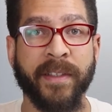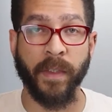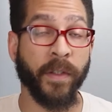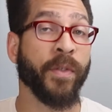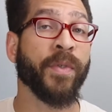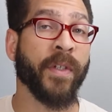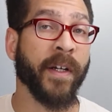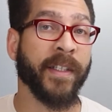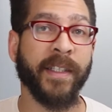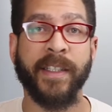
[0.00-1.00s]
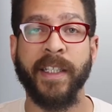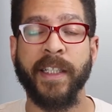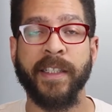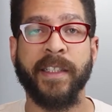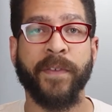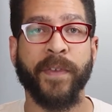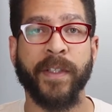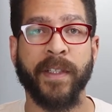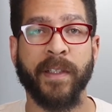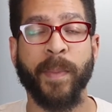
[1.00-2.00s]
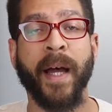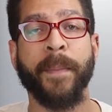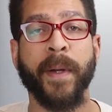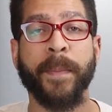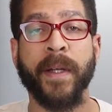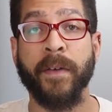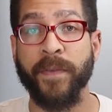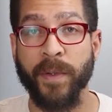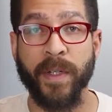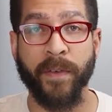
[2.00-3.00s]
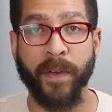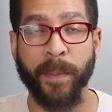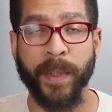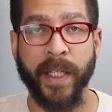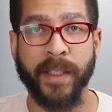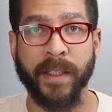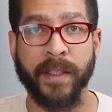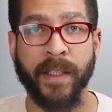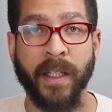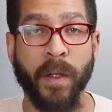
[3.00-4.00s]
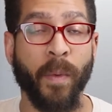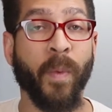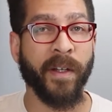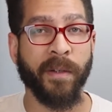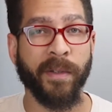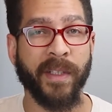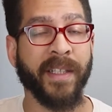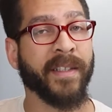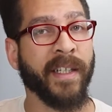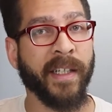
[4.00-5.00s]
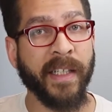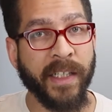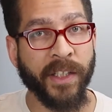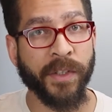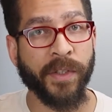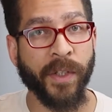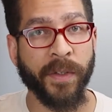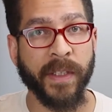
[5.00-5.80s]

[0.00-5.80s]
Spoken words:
Now, you start to see these differences pop up in a few different places. One of those is the allegiance